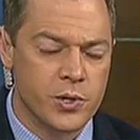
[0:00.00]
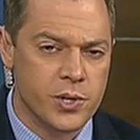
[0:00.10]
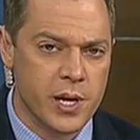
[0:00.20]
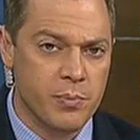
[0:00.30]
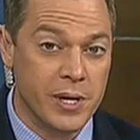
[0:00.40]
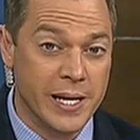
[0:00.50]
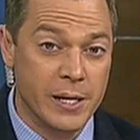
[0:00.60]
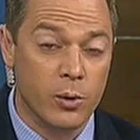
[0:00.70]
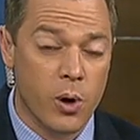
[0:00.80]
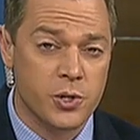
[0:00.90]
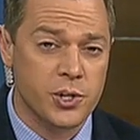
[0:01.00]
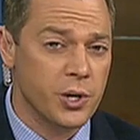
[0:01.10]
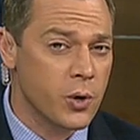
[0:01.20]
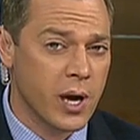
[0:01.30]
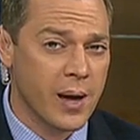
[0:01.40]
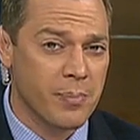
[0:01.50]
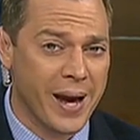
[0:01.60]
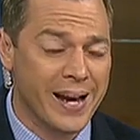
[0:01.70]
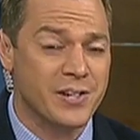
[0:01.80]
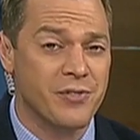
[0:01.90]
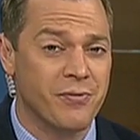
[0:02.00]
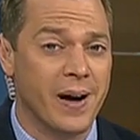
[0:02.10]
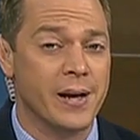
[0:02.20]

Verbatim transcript: CMPD launched a new campaign to fight